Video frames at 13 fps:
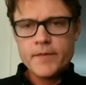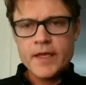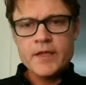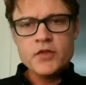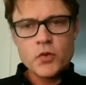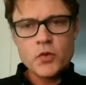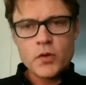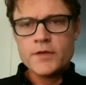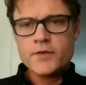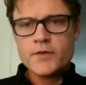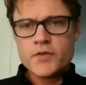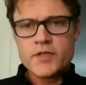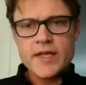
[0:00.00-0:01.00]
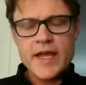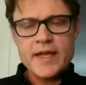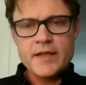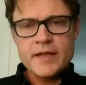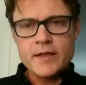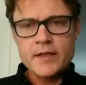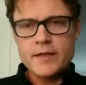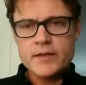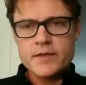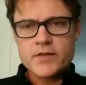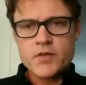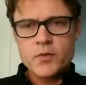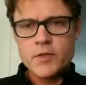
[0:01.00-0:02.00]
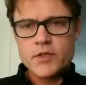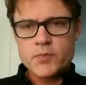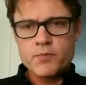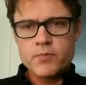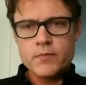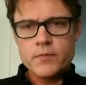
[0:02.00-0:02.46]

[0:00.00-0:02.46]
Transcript: And your understanding is so much,